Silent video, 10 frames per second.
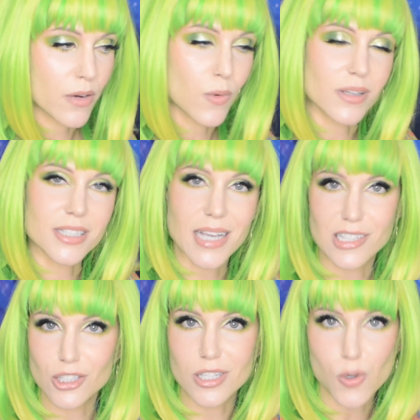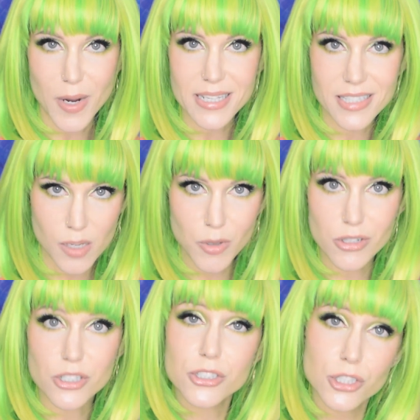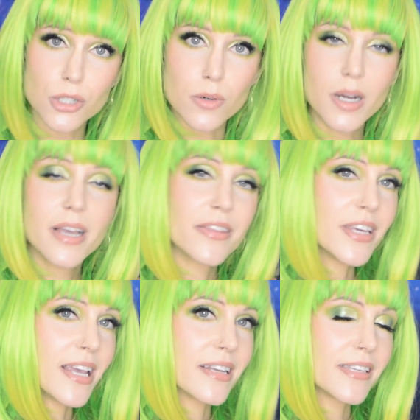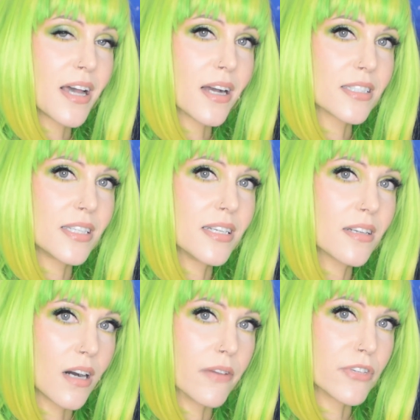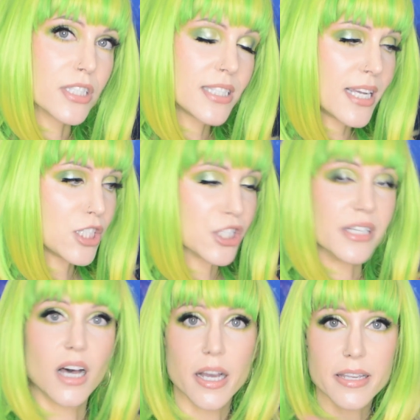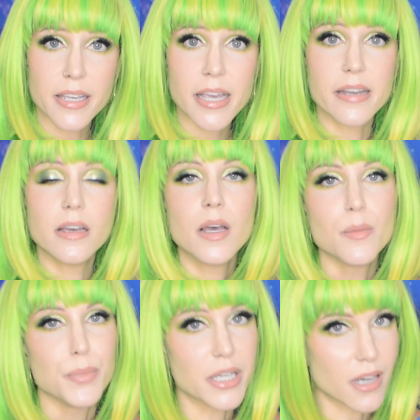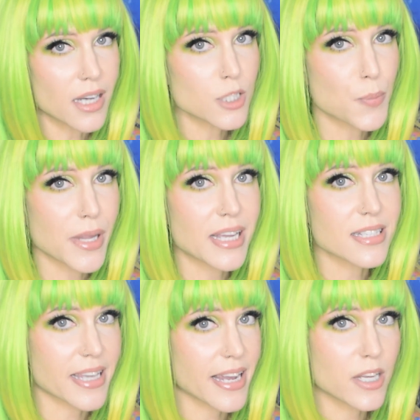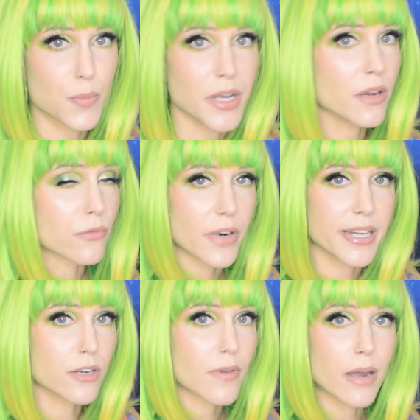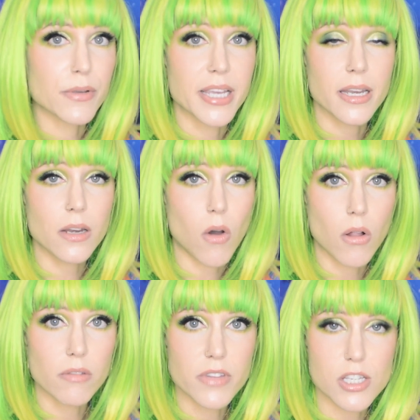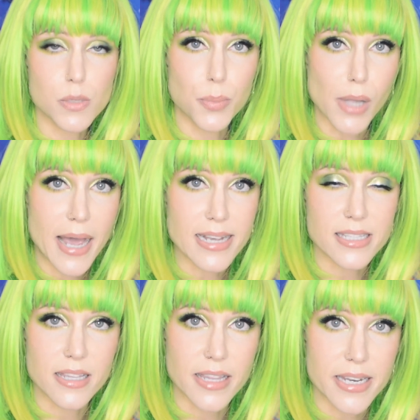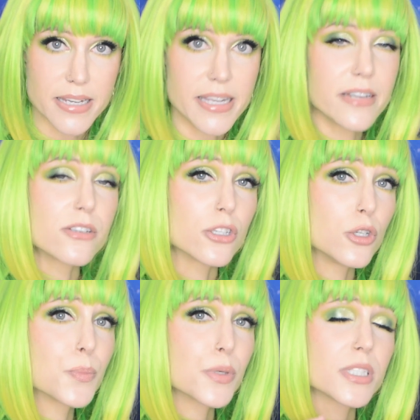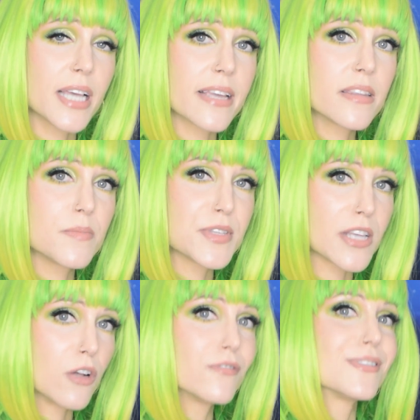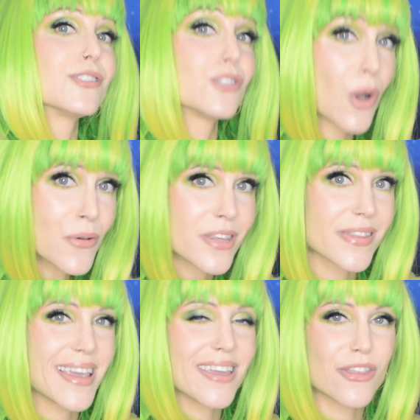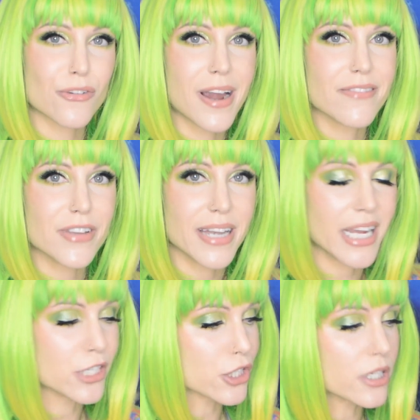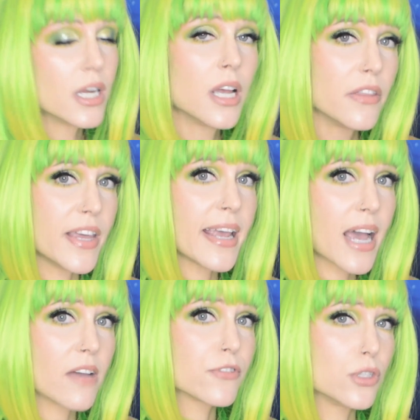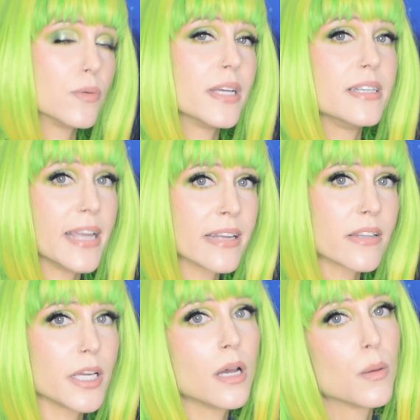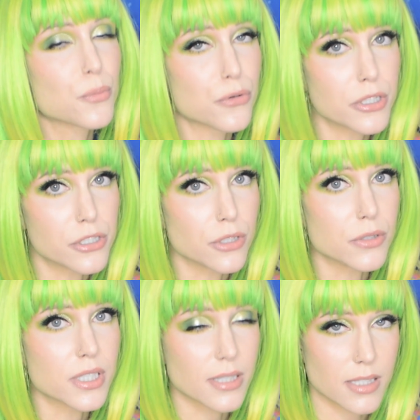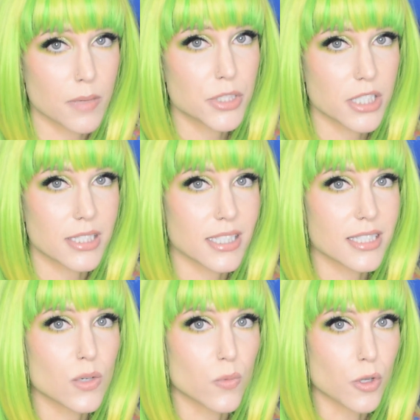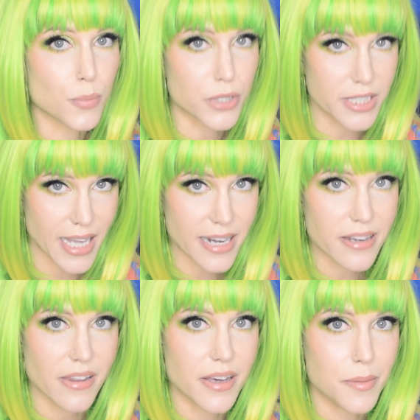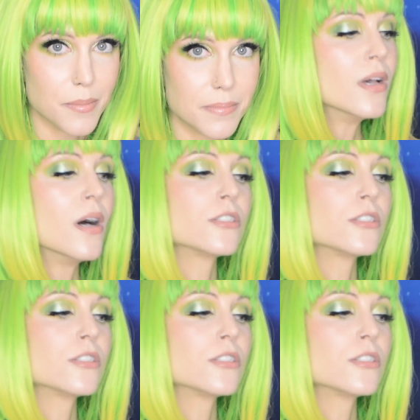Well, it's actually quite similar to the antioxidant conversation. Again, because plants can't be running around getting all of the supplies that they need to protect themselves so that they can thrive in nature, they have to innately produce substances that will protect them.